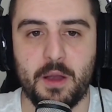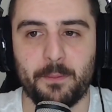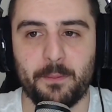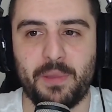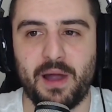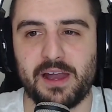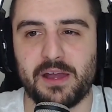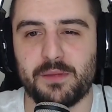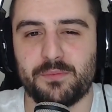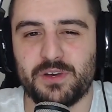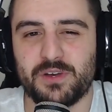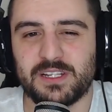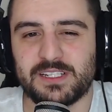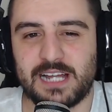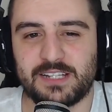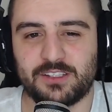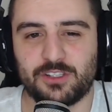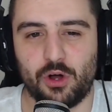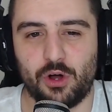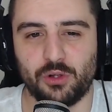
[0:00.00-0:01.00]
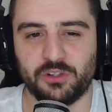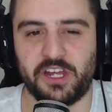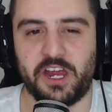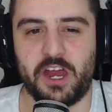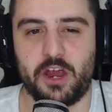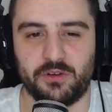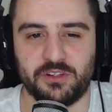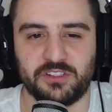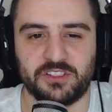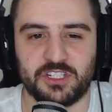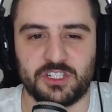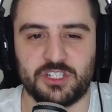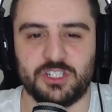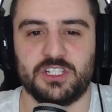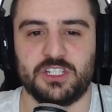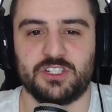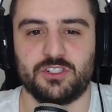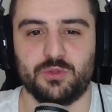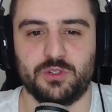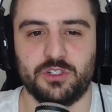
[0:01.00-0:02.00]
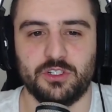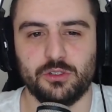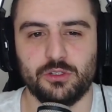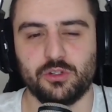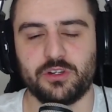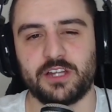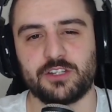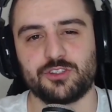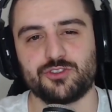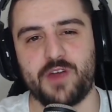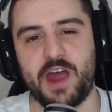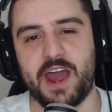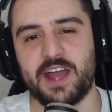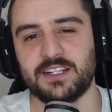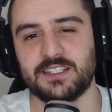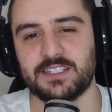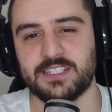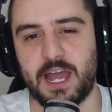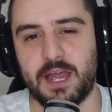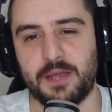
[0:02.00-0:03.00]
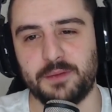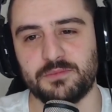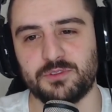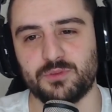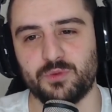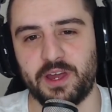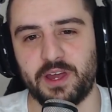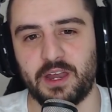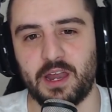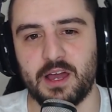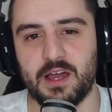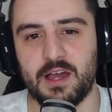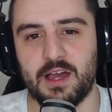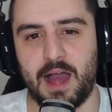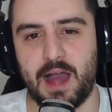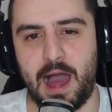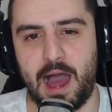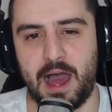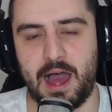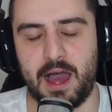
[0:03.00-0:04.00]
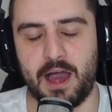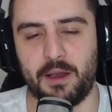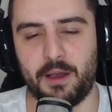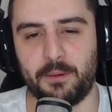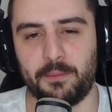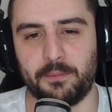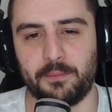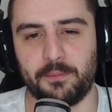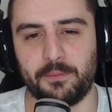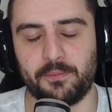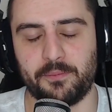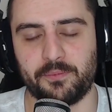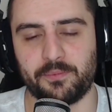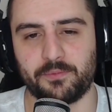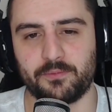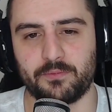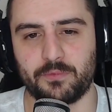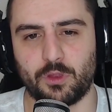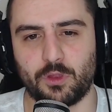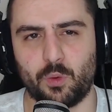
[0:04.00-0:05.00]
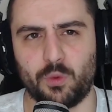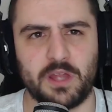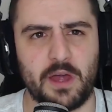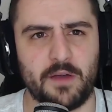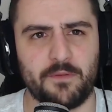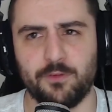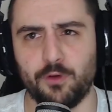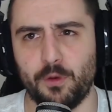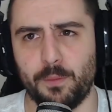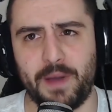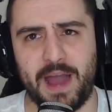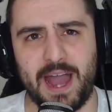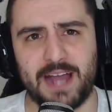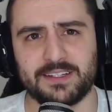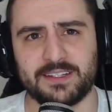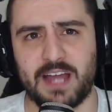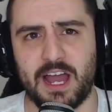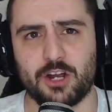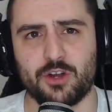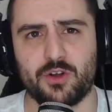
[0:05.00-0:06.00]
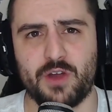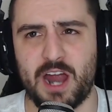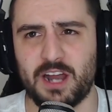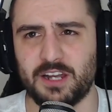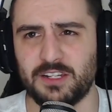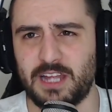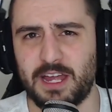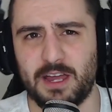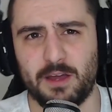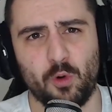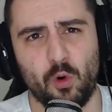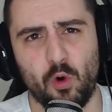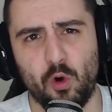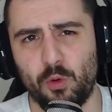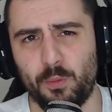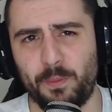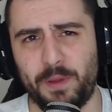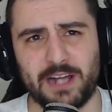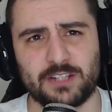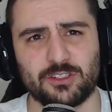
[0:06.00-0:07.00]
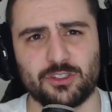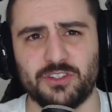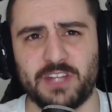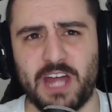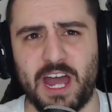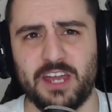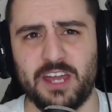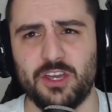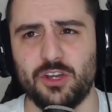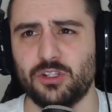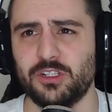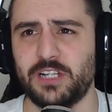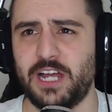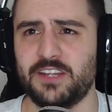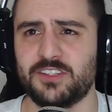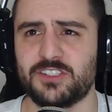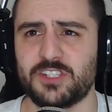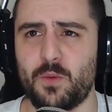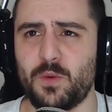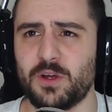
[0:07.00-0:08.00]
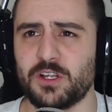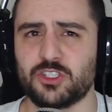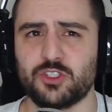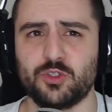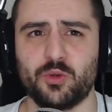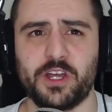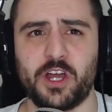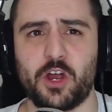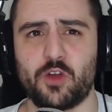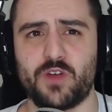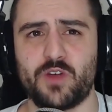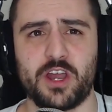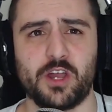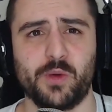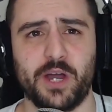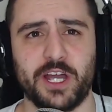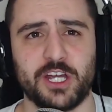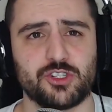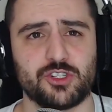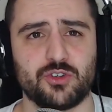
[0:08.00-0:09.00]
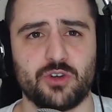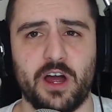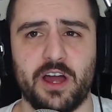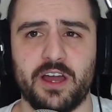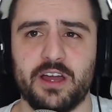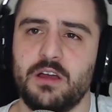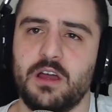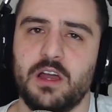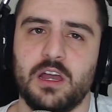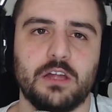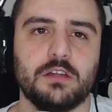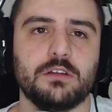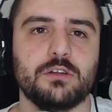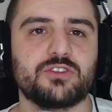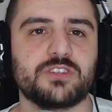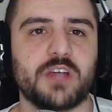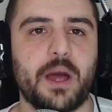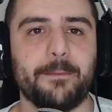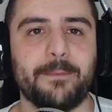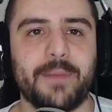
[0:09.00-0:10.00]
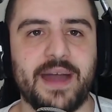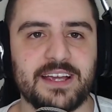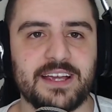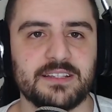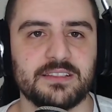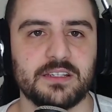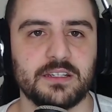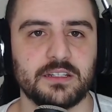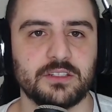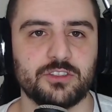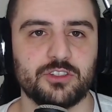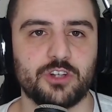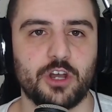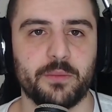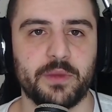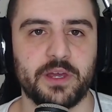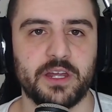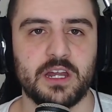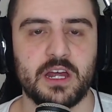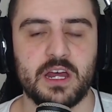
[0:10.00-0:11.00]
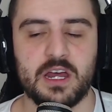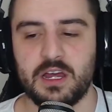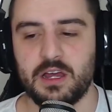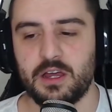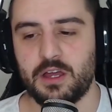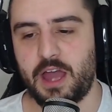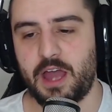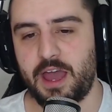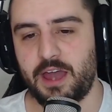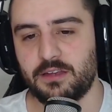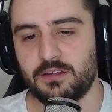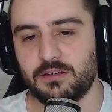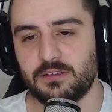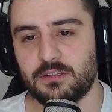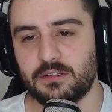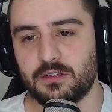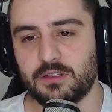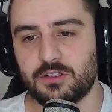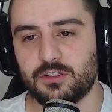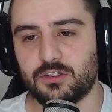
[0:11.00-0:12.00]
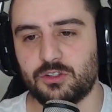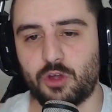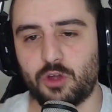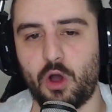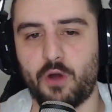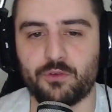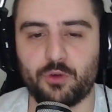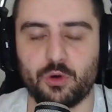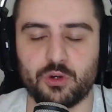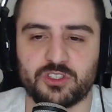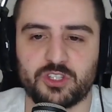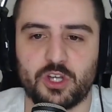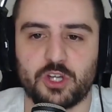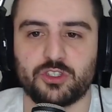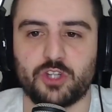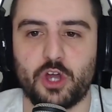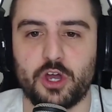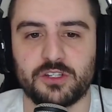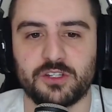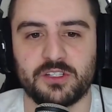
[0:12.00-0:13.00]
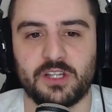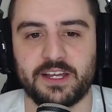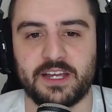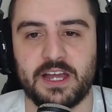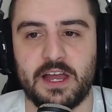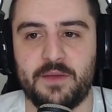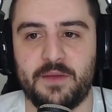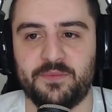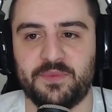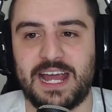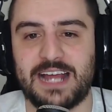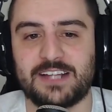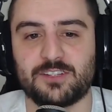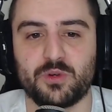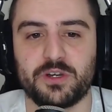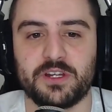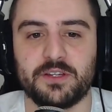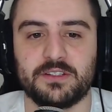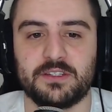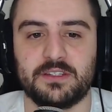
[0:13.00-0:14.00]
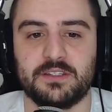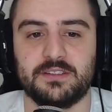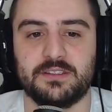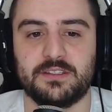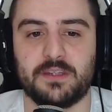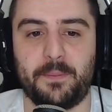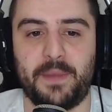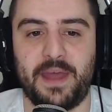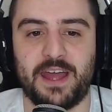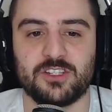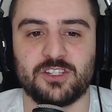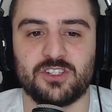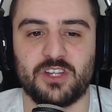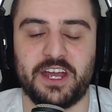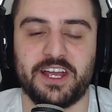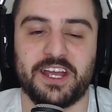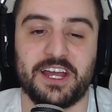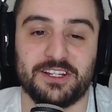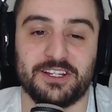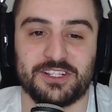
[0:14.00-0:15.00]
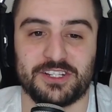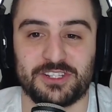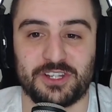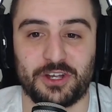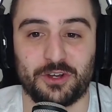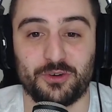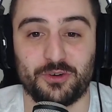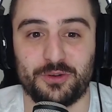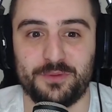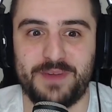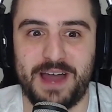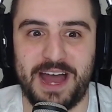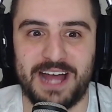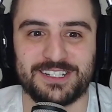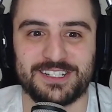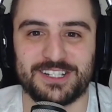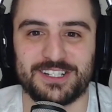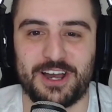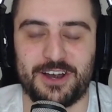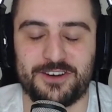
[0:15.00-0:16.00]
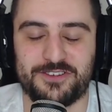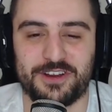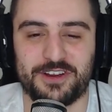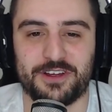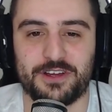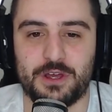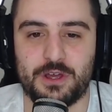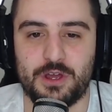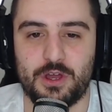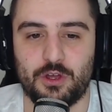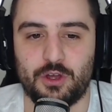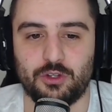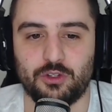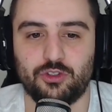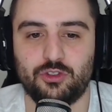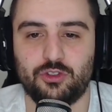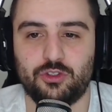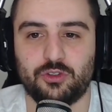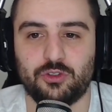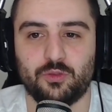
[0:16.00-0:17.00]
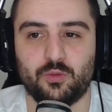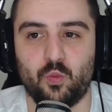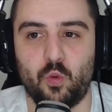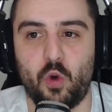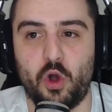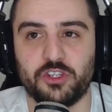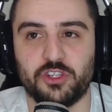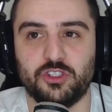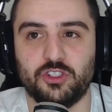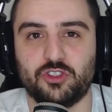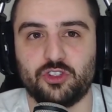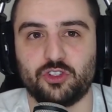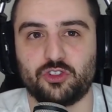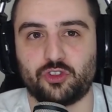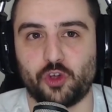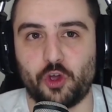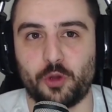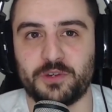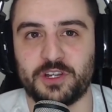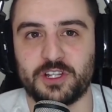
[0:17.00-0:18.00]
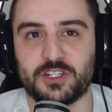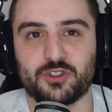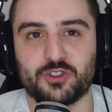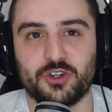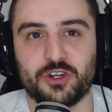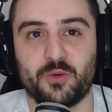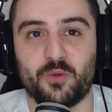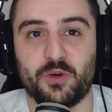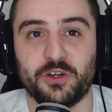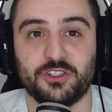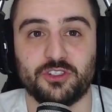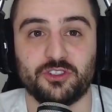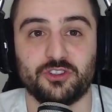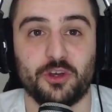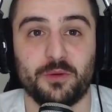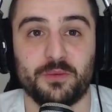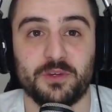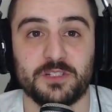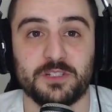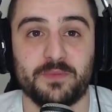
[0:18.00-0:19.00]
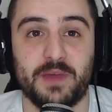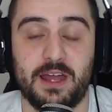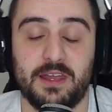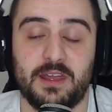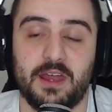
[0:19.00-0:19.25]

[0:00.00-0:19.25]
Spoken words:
But it brings out the old heritageness to it. You look at Dragons games when they're full packed that crowd and they're all packed on that hill and someone's doing a runaway try. It looks amazing. Do you know what I mean? And of course, those like that's what it depends. Again, this is a good bad scenario. What you determine as good and what you determine as bad.